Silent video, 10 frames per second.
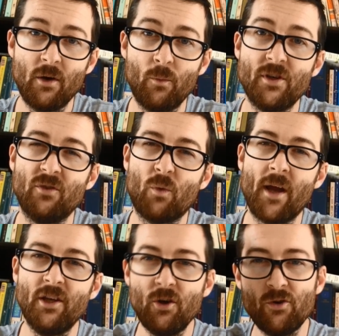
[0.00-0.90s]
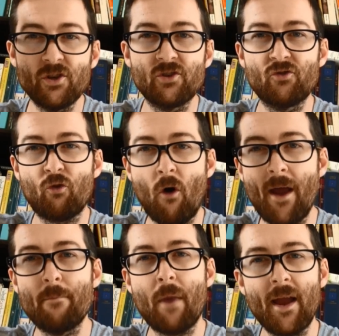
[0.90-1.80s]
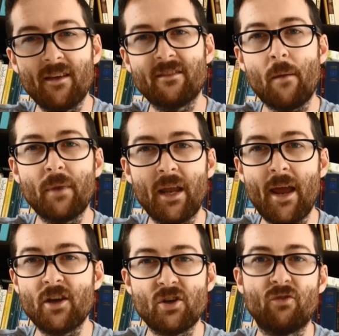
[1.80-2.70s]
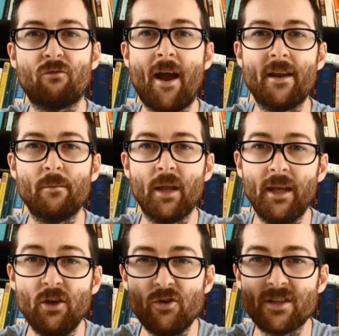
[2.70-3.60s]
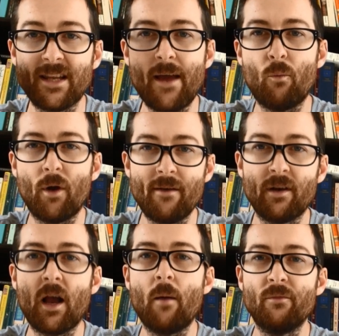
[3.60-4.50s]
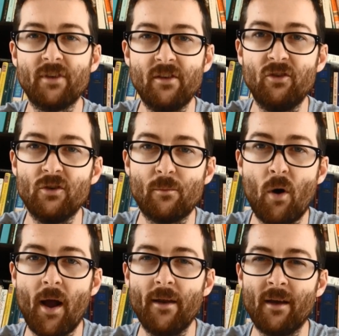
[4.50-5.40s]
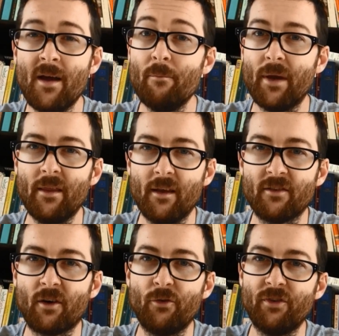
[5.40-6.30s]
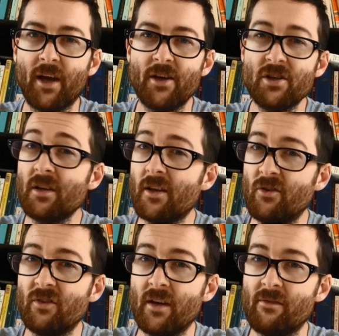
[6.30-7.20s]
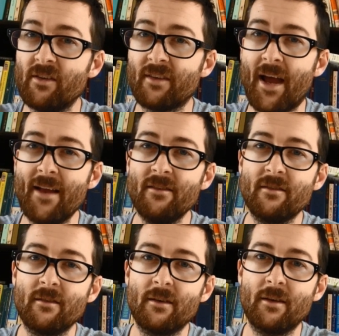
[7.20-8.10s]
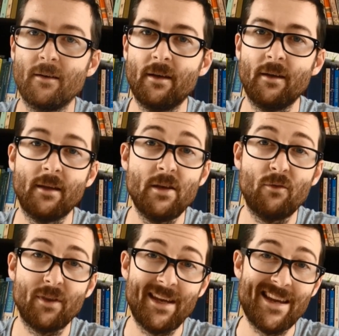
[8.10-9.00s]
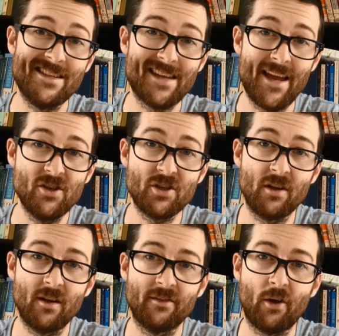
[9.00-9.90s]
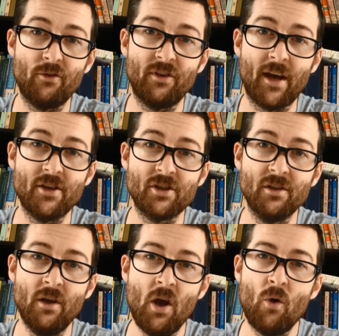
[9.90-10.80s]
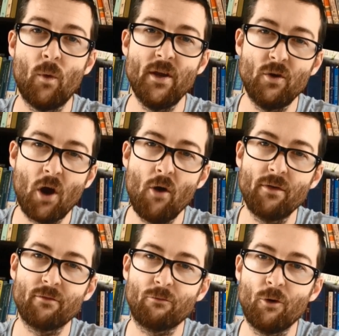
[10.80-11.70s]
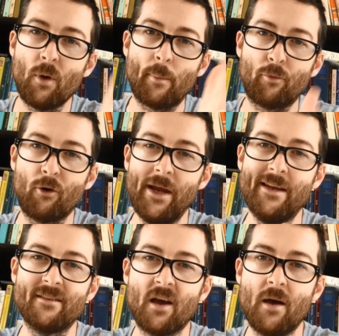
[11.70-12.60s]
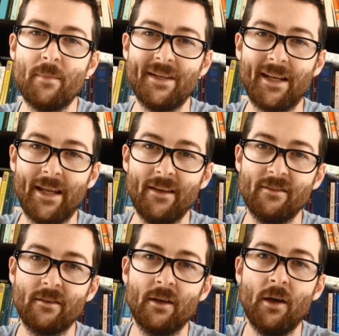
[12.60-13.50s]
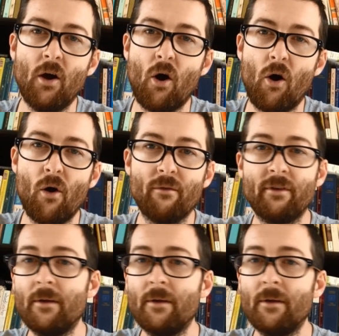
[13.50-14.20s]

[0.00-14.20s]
which is where you just try and make some connections randomly. You just let whatever comes into your mind be the association and you see if it stands. Then you've got the intentional association, where you go through a predetermined list of